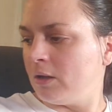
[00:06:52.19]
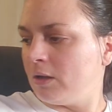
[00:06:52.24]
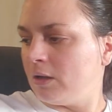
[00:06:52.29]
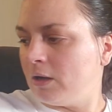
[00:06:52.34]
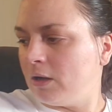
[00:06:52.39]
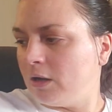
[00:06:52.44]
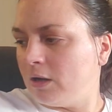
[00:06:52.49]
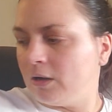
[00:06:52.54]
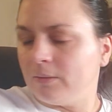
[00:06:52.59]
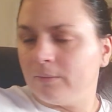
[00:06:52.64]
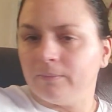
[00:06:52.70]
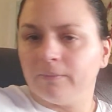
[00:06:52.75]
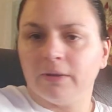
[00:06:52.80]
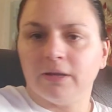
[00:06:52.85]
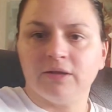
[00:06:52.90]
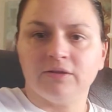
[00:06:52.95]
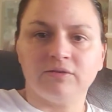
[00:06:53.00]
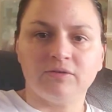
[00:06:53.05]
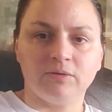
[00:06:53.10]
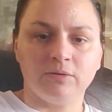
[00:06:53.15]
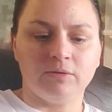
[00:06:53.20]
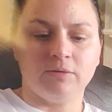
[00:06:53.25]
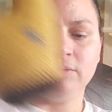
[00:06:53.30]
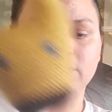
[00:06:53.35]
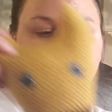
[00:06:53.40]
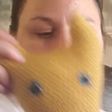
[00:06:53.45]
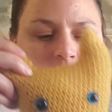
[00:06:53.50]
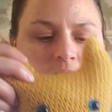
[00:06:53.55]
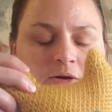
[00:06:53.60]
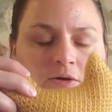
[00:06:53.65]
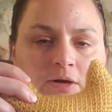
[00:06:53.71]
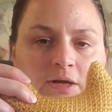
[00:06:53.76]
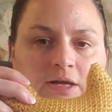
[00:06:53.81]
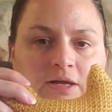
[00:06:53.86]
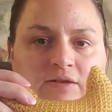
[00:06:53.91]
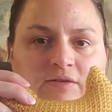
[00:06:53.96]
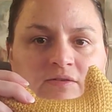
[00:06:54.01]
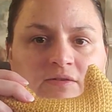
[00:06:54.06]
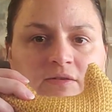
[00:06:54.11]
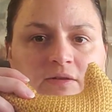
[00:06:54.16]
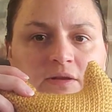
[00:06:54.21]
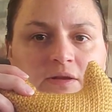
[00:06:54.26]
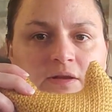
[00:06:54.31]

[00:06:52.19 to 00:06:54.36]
And so here he is.